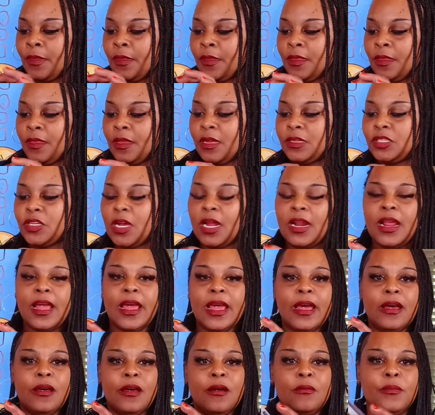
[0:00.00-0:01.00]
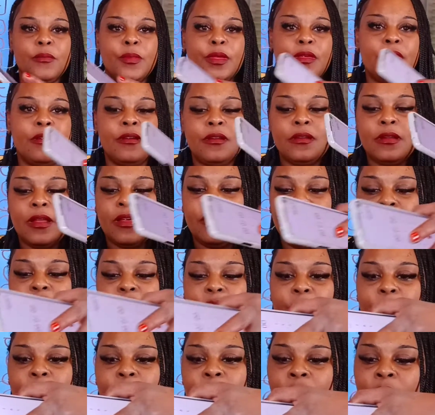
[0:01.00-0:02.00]
They trying to act on me. They
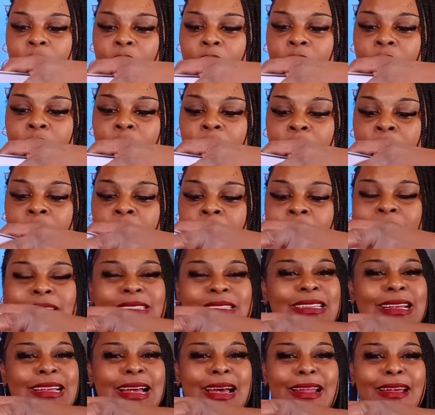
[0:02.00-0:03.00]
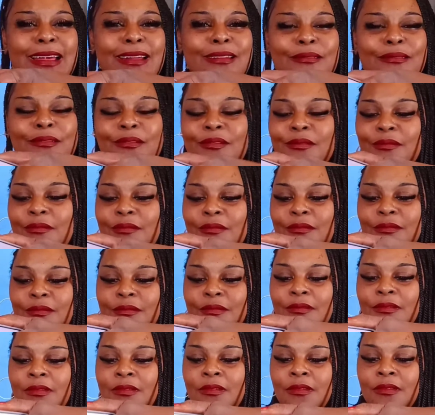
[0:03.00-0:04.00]
fool. See how they do it?
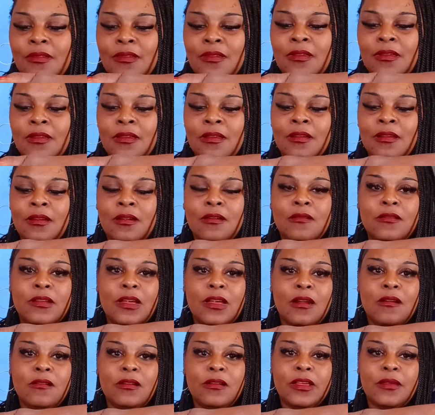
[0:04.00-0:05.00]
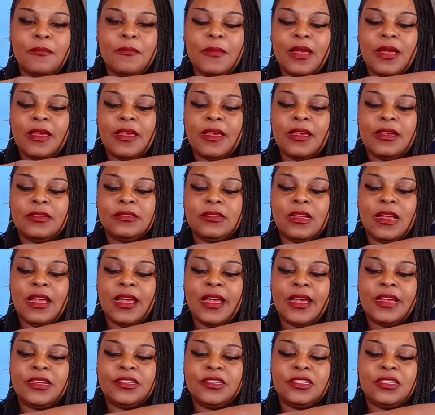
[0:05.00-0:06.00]
Oh, y'all don't look at my hands. I
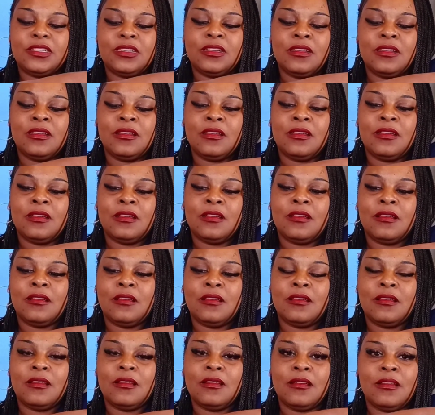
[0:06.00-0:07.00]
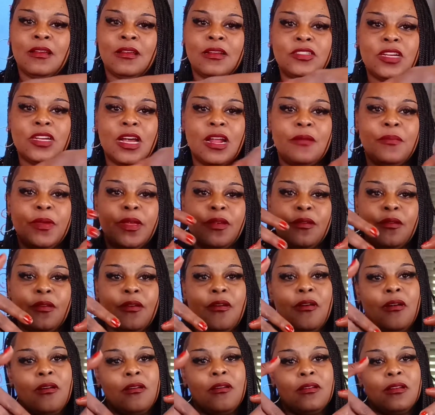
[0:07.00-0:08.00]
ask you. I try to be a
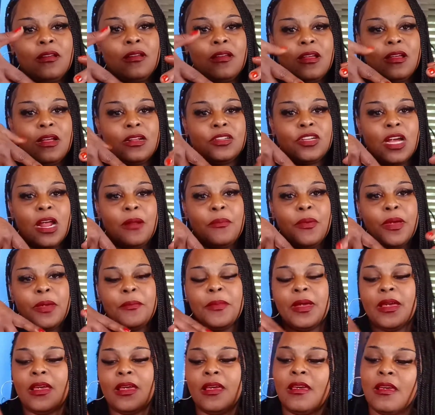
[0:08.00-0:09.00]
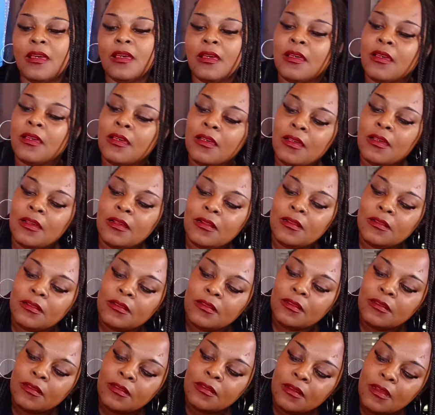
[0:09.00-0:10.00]
girl. I try to paint my hand.
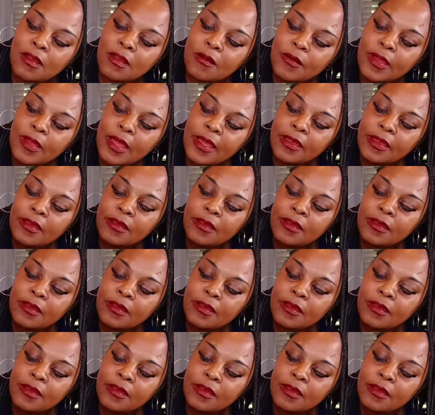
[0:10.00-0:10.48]
Okay.